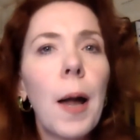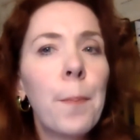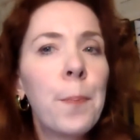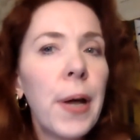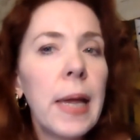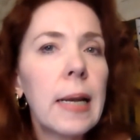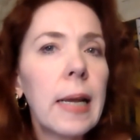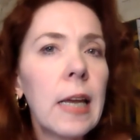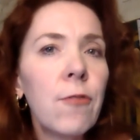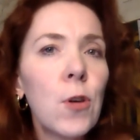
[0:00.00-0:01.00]
But
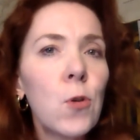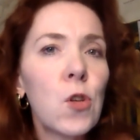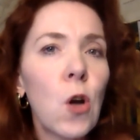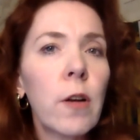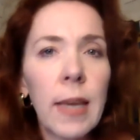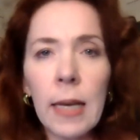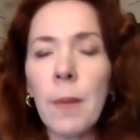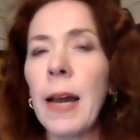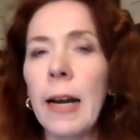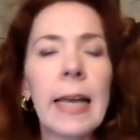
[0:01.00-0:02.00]
if you start thinking
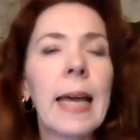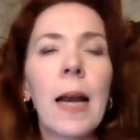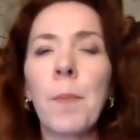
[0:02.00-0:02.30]
about it, and again,